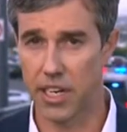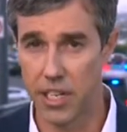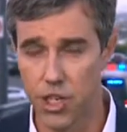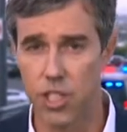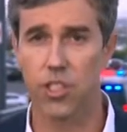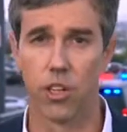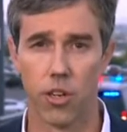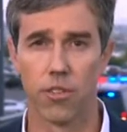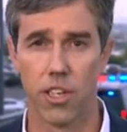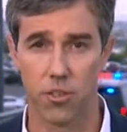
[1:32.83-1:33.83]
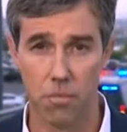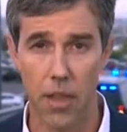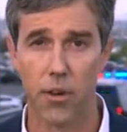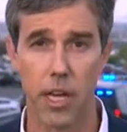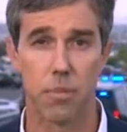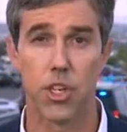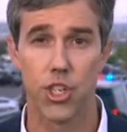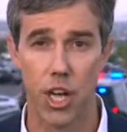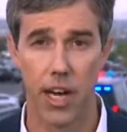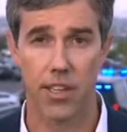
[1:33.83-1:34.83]
that he'd just learned that his mother had been
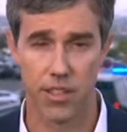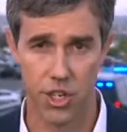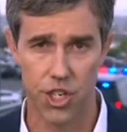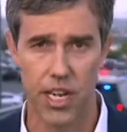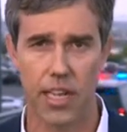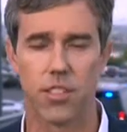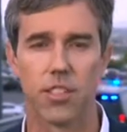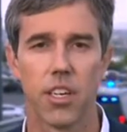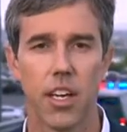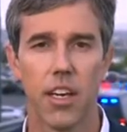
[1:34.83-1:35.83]
shot in the chest.